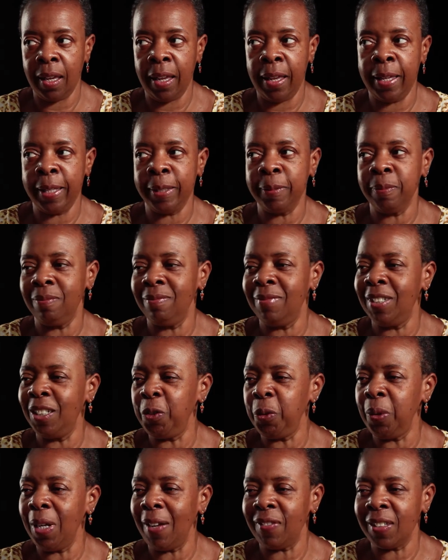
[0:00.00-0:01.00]
and then
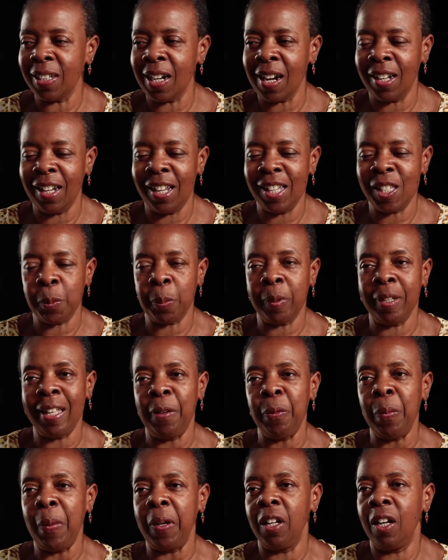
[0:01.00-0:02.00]
you have to kind of
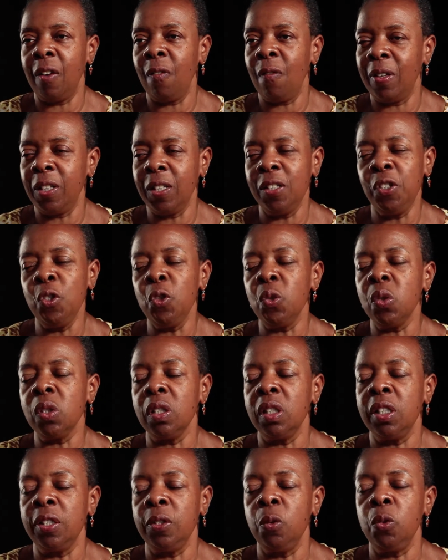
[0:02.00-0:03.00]
explain
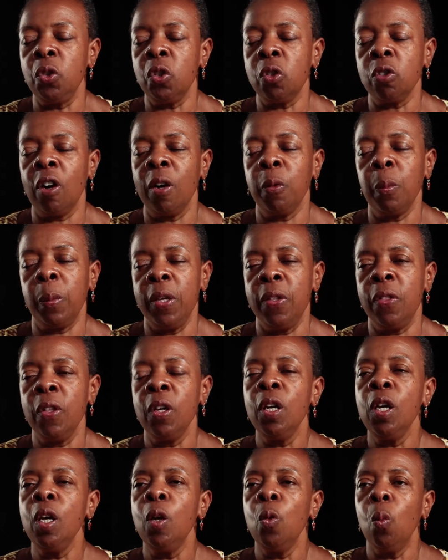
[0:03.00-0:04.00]
usually you start with
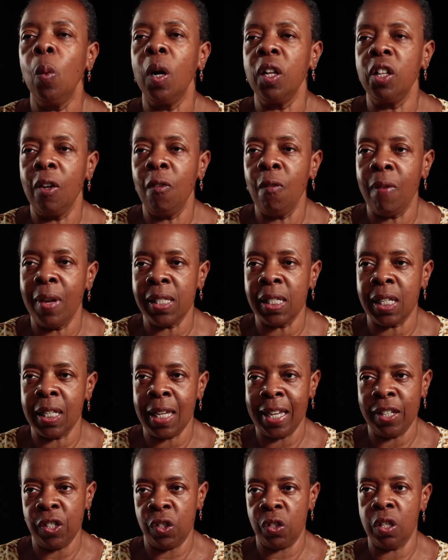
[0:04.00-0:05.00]
what an
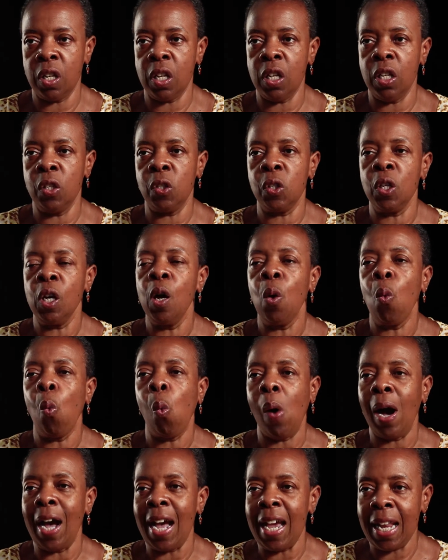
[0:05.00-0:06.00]
investigation is,
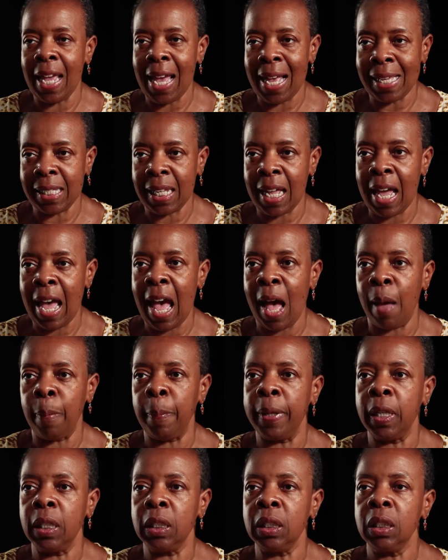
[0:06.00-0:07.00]
why it has to
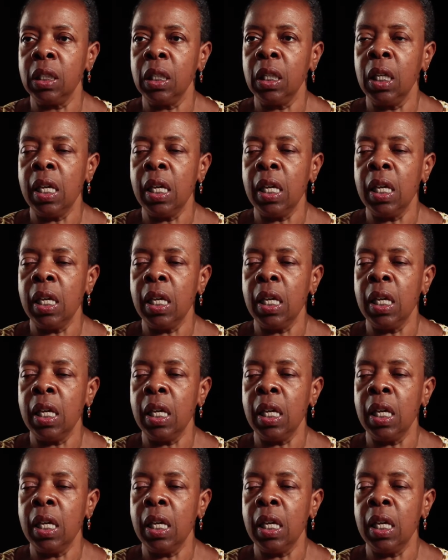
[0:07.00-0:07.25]
happen,